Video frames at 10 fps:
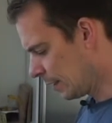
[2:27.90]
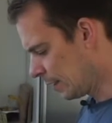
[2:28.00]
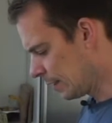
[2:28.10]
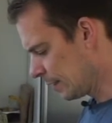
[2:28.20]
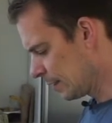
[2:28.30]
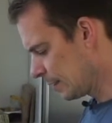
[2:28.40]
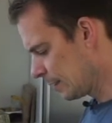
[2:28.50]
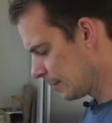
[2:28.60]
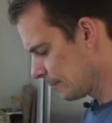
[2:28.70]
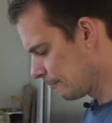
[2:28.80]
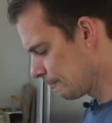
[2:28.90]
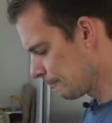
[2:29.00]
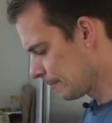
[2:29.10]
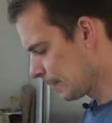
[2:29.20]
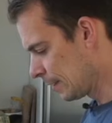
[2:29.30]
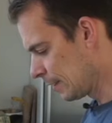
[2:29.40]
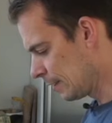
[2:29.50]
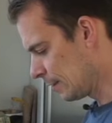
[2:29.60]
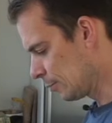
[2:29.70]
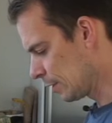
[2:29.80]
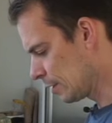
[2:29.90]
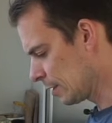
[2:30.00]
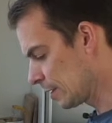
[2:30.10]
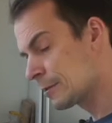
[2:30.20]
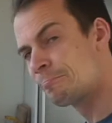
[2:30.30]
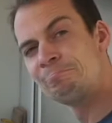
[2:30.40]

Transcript: And here we got it.